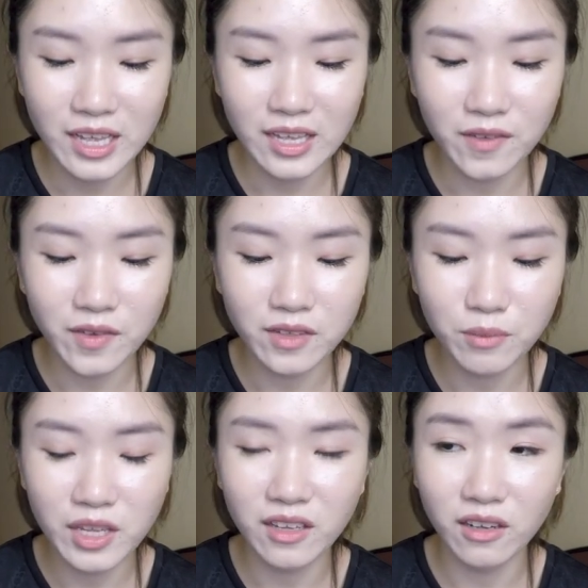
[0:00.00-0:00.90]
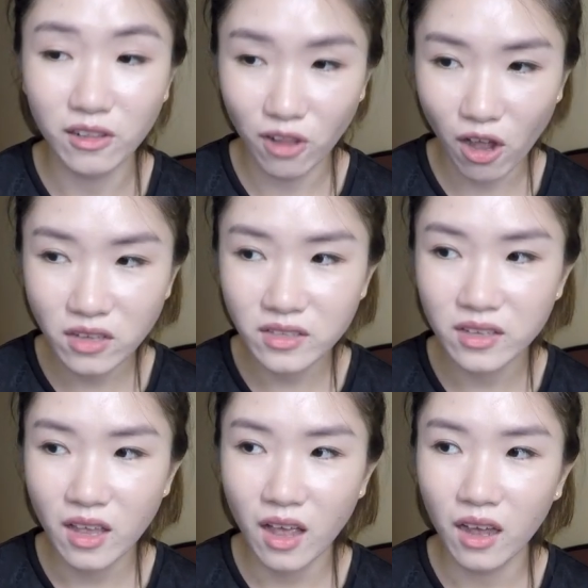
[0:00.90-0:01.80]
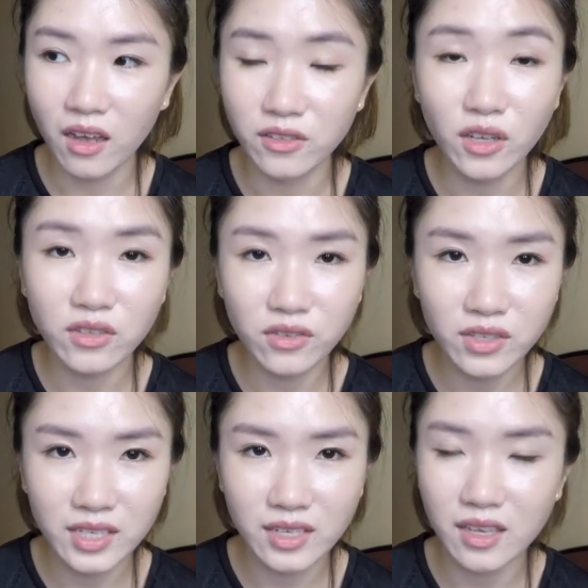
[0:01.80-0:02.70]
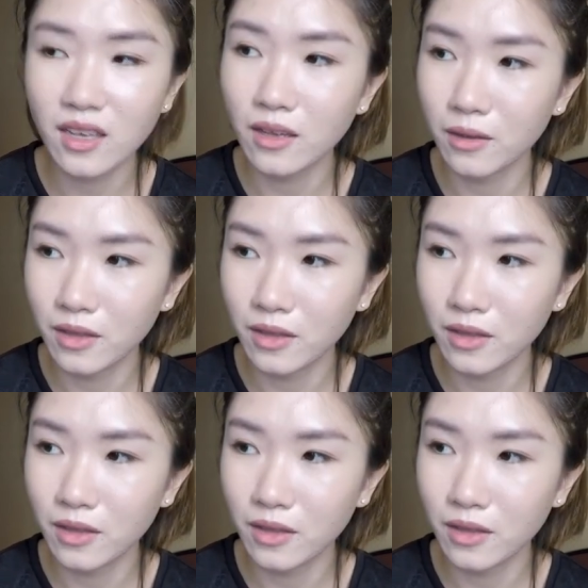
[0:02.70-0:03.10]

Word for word: It gives me the gloss, uh, not too sticky,